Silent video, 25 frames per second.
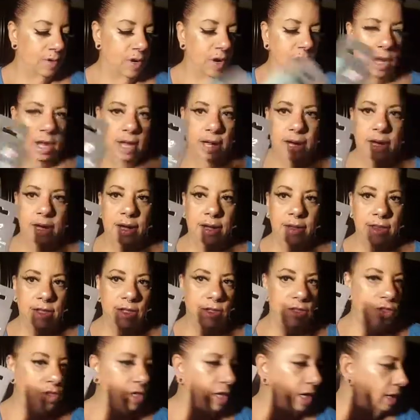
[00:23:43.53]
I got the
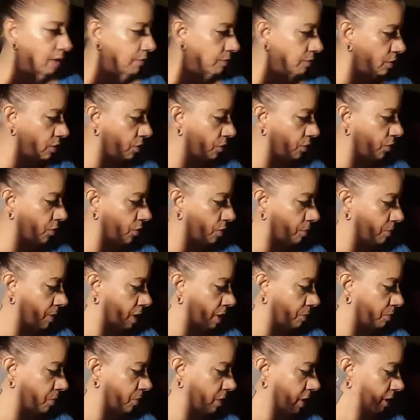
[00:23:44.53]
shavers for
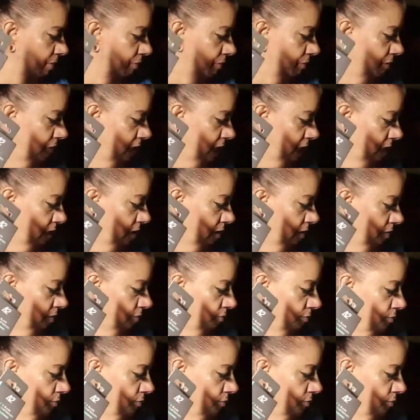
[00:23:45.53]
my boyfriend.